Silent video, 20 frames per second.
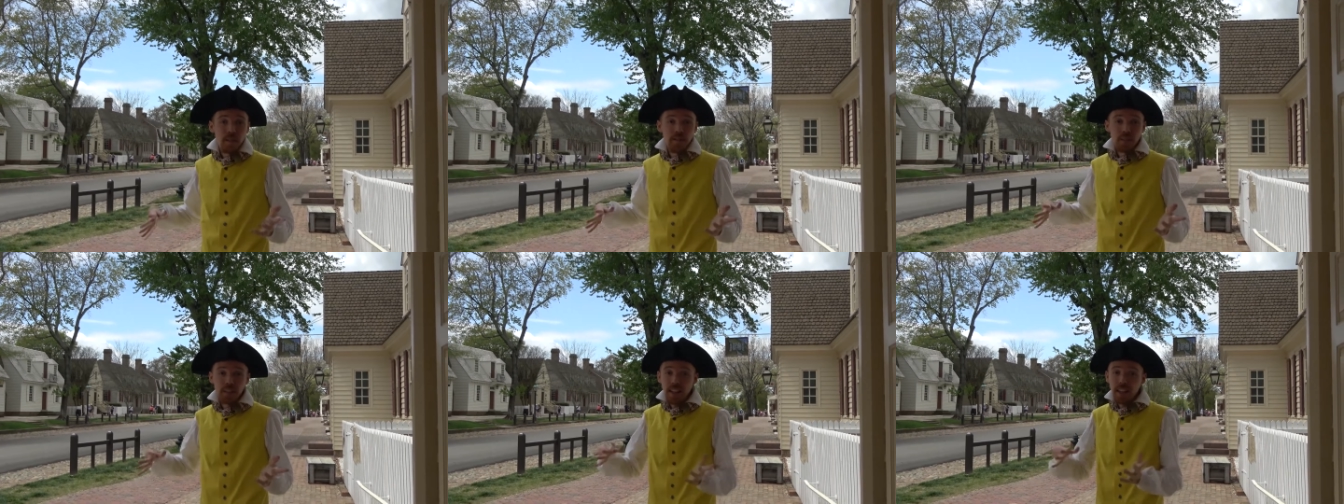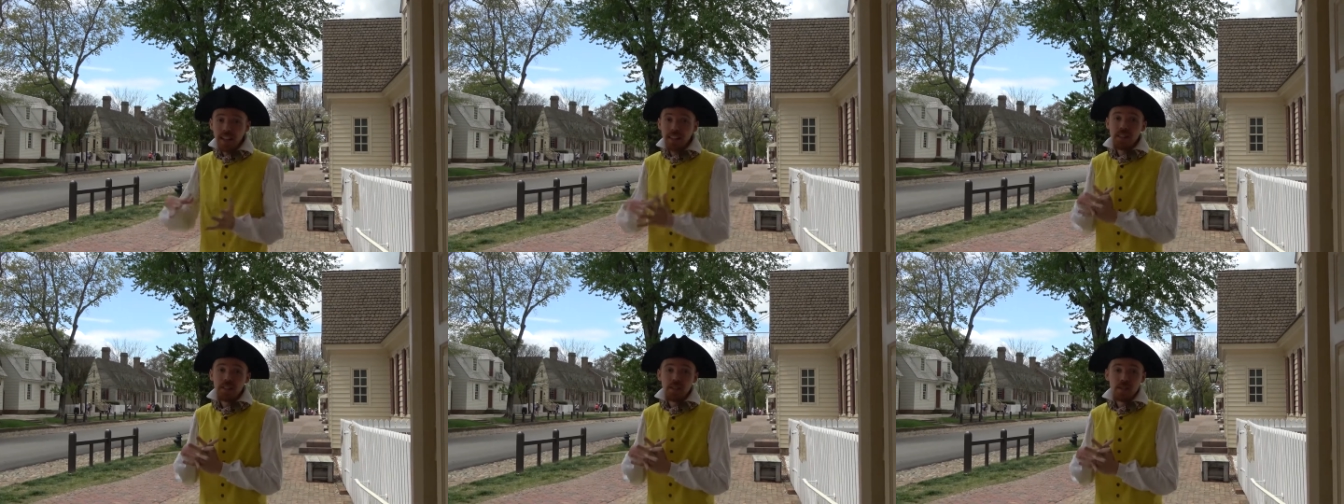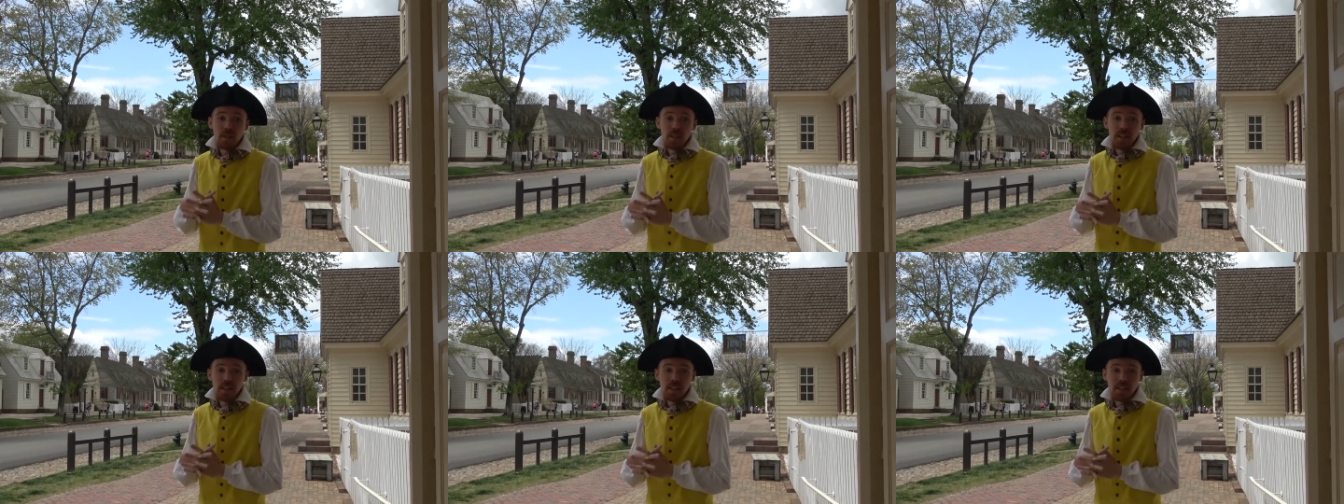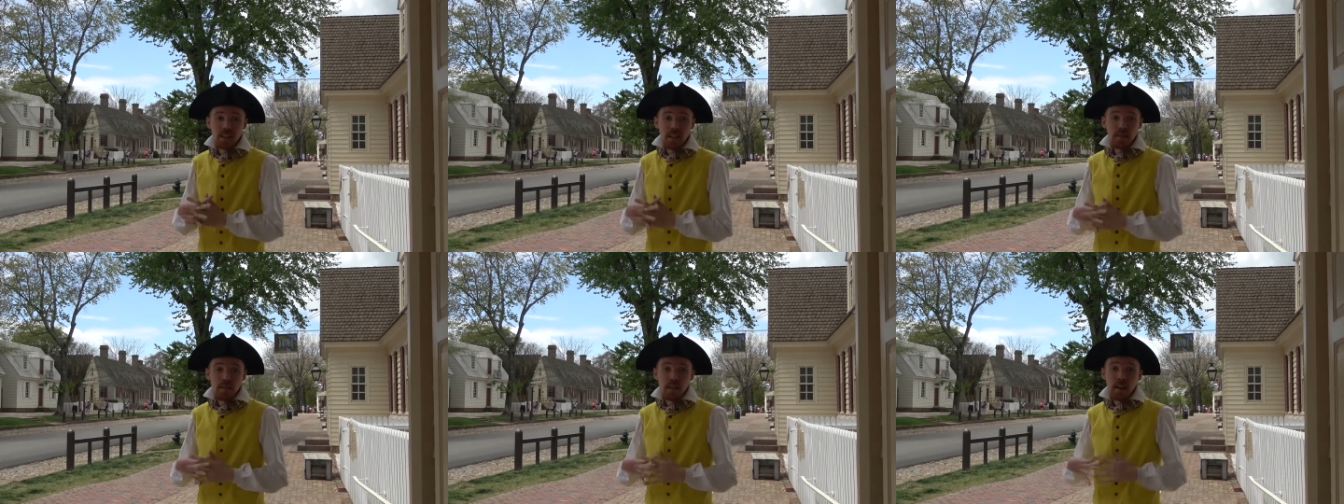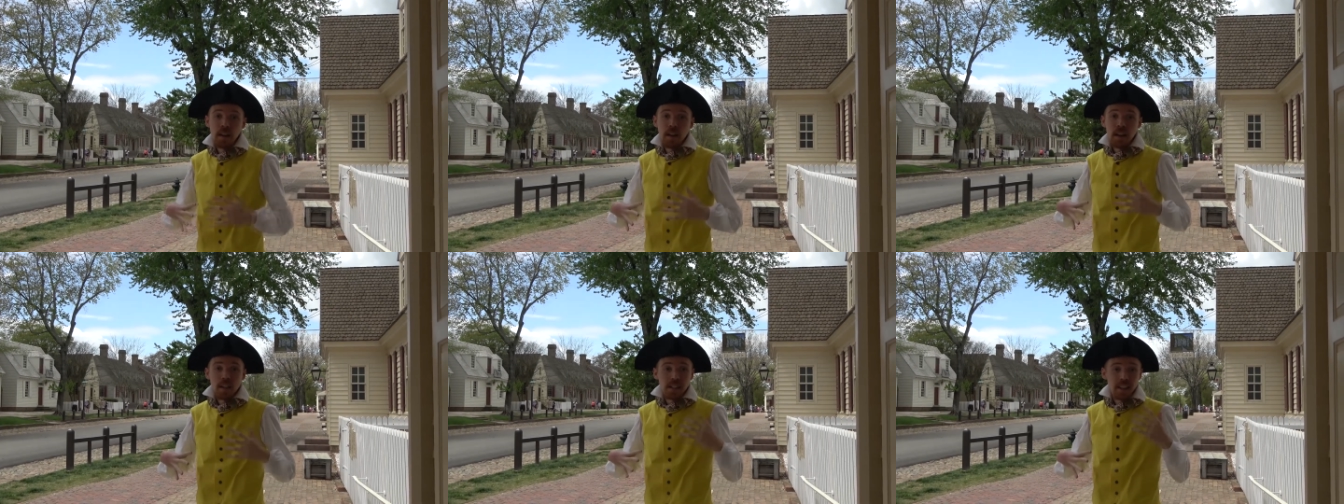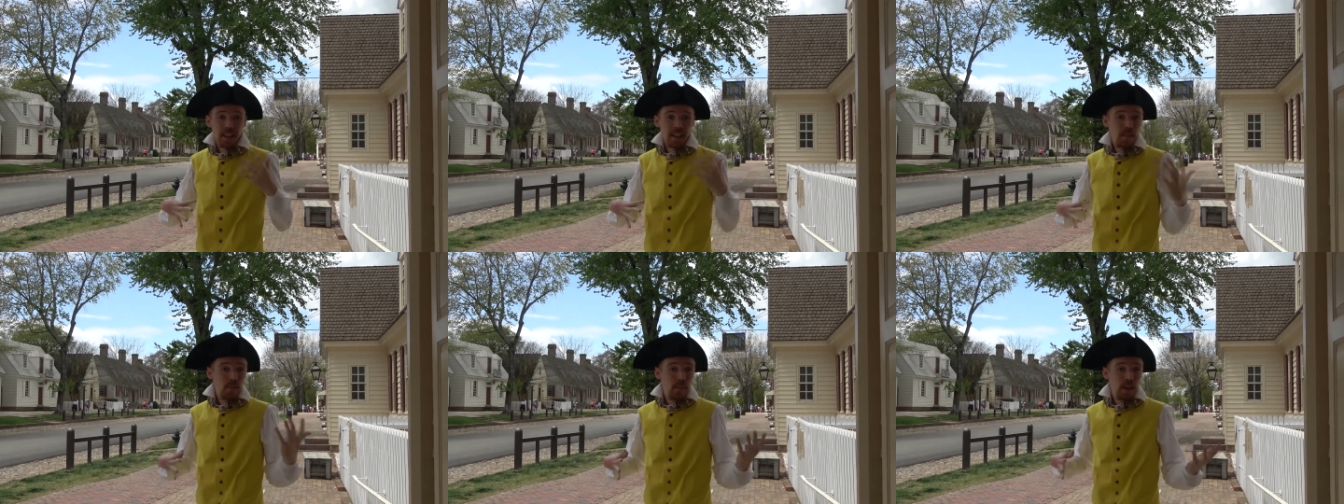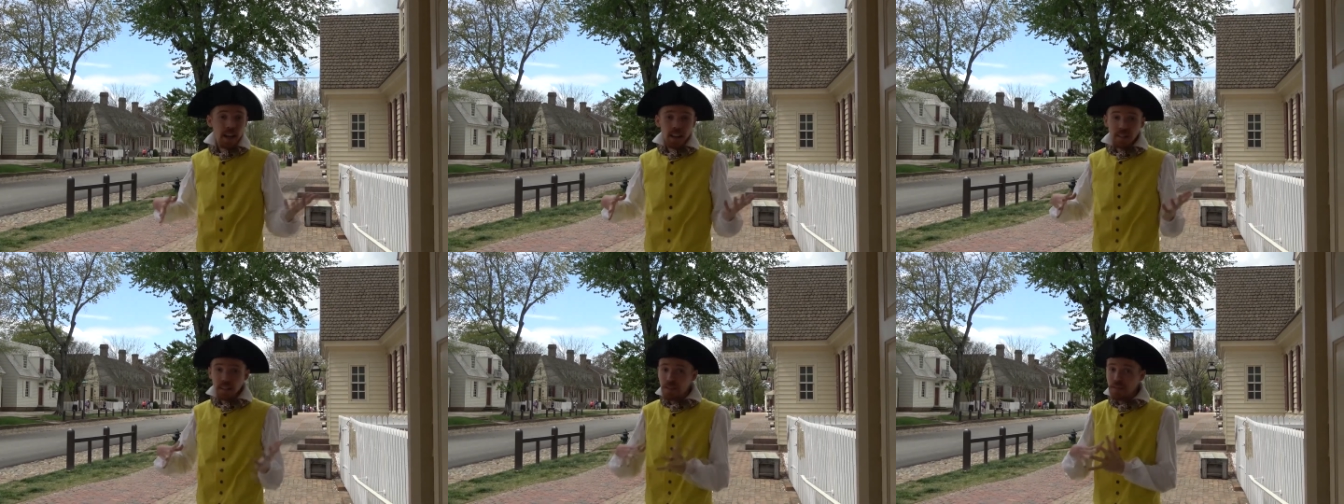If you like this sort of stuff, check out
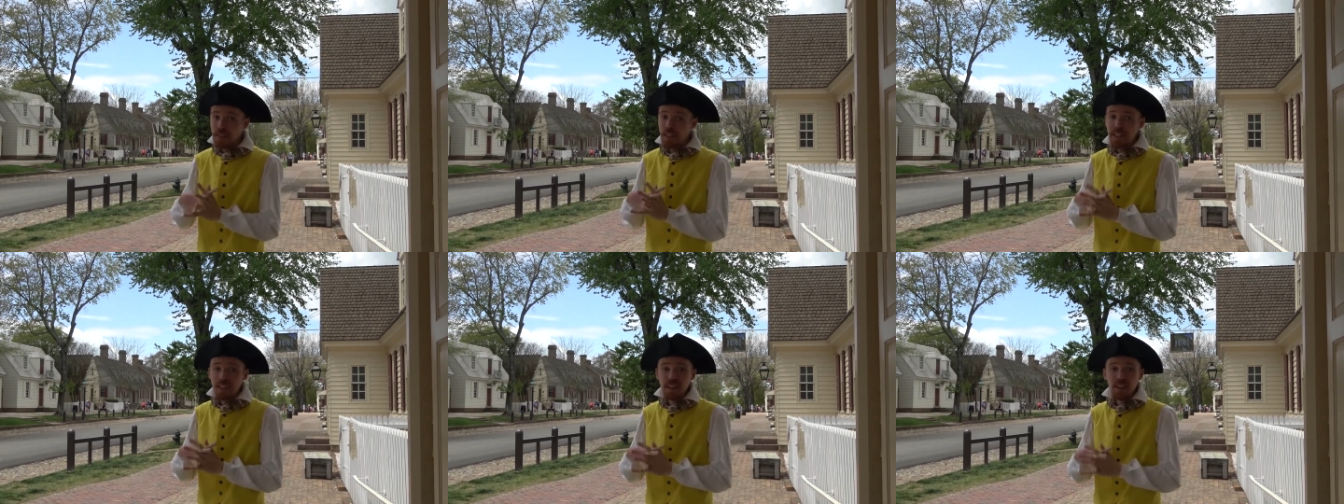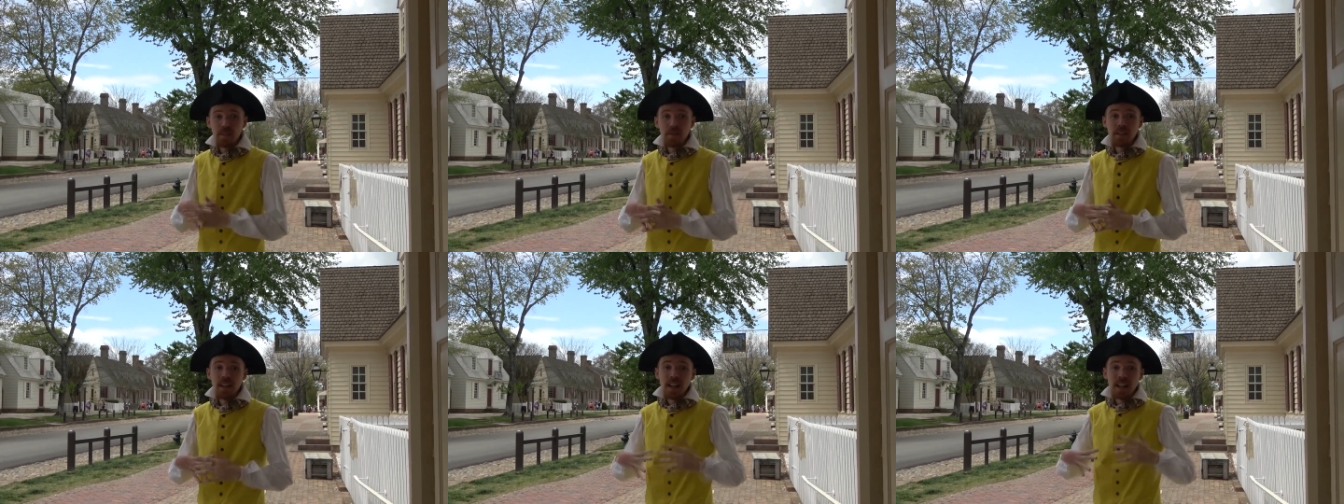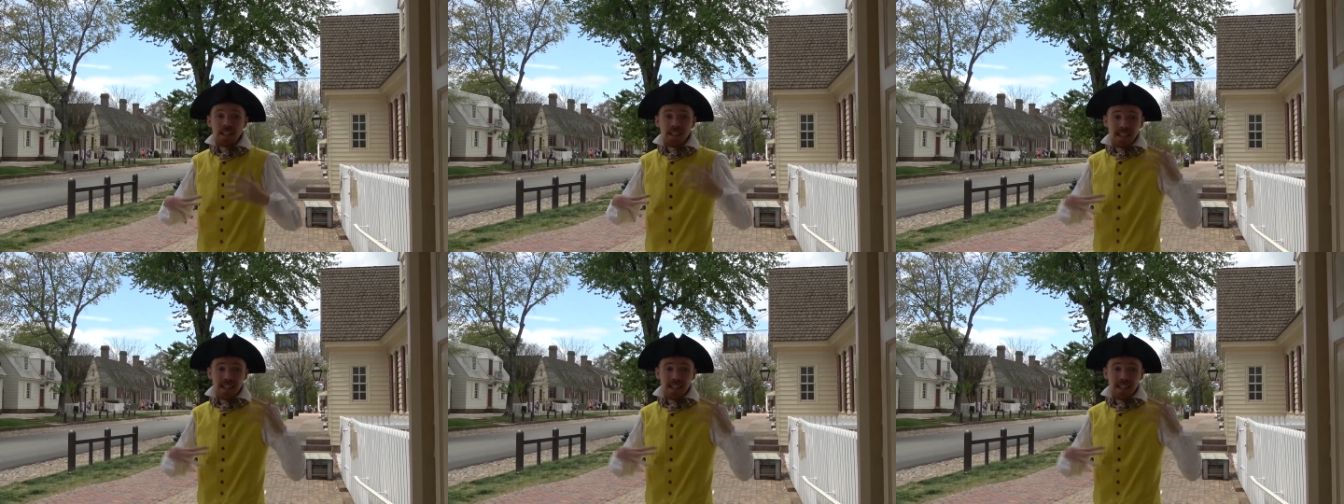my other videos.